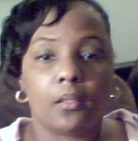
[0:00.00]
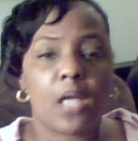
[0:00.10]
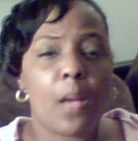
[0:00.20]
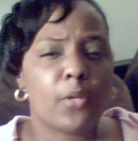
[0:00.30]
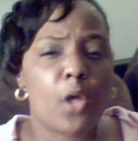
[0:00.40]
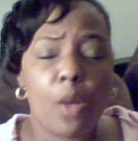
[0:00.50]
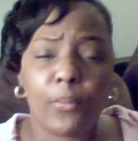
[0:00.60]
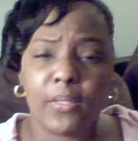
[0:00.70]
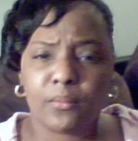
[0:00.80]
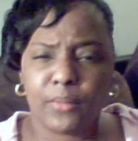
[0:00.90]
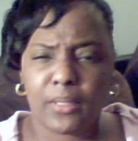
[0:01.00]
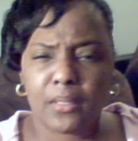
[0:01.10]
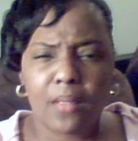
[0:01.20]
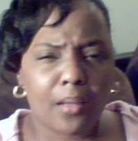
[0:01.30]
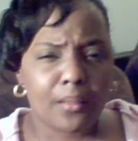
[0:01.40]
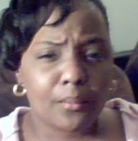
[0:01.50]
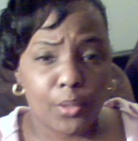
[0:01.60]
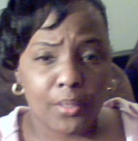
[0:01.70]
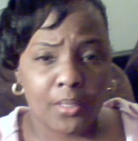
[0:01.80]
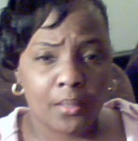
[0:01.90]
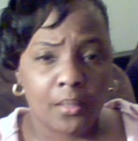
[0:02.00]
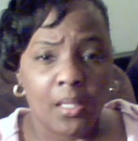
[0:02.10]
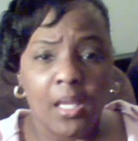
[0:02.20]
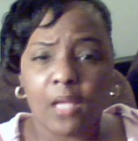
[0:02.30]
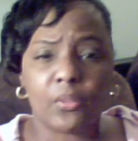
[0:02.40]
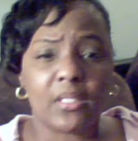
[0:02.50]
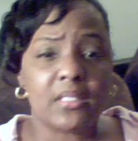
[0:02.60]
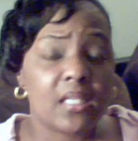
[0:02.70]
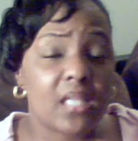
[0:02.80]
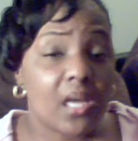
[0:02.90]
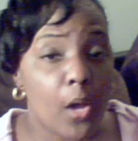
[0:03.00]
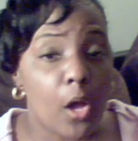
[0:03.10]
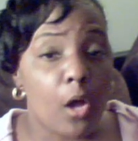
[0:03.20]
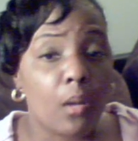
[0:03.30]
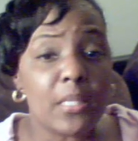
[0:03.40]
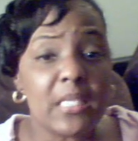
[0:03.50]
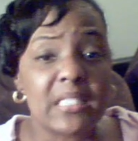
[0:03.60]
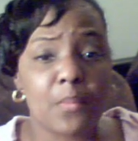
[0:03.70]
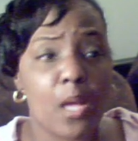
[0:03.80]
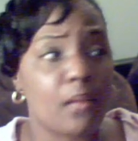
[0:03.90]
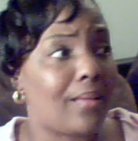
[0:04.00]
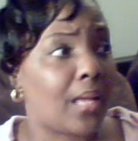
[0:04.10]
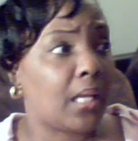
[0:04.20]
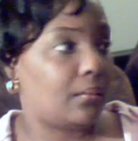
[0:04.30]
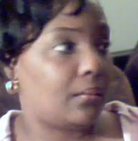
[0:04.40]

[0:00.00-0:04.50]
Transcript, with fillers: coming home at three o'clock in the morning. And when he did come home, he smelled like